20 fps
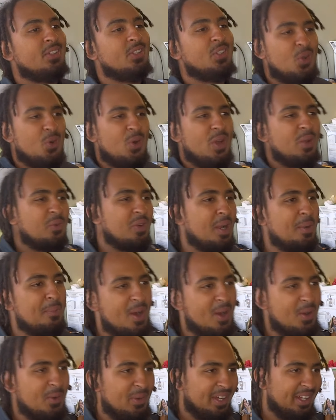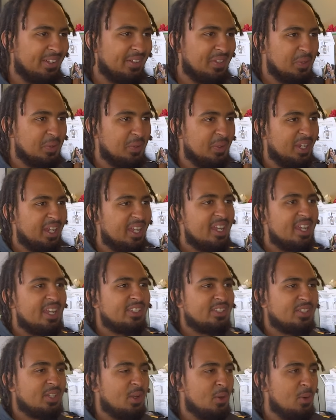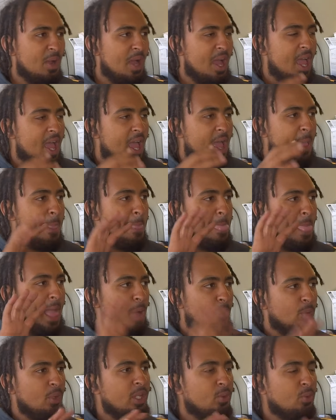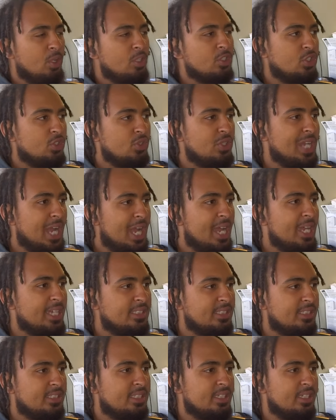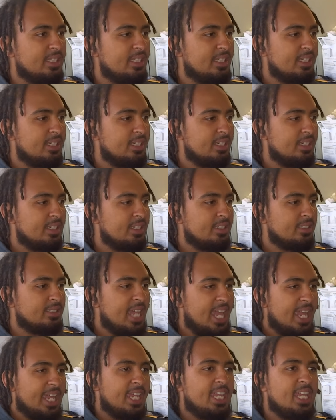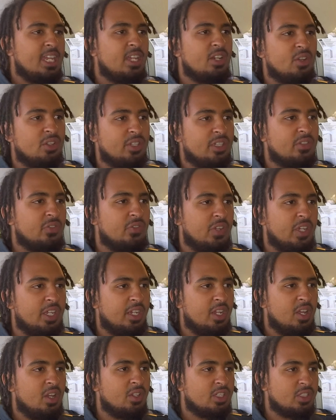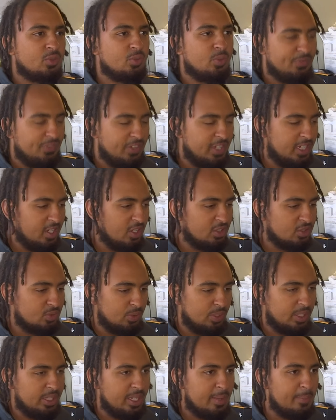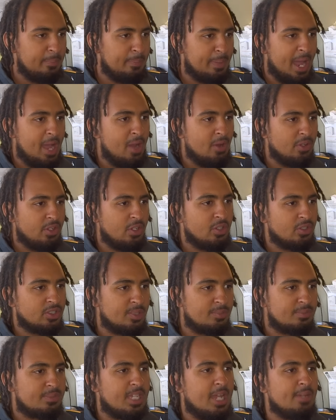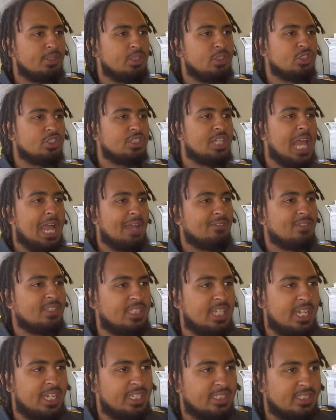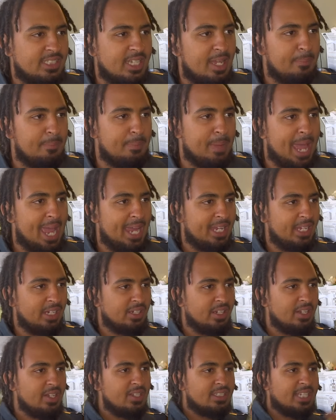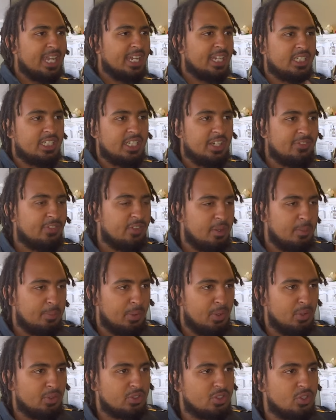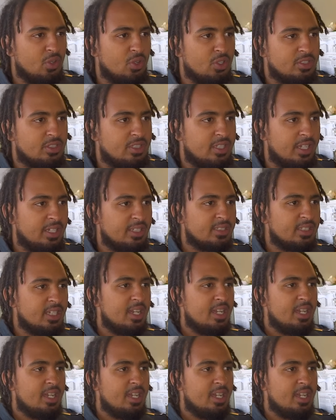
doing what I'm already doing. So I really want you guys to take heed on this video. This video is really about, you know, sometimes you just have to take a step back and take a different approach towards things.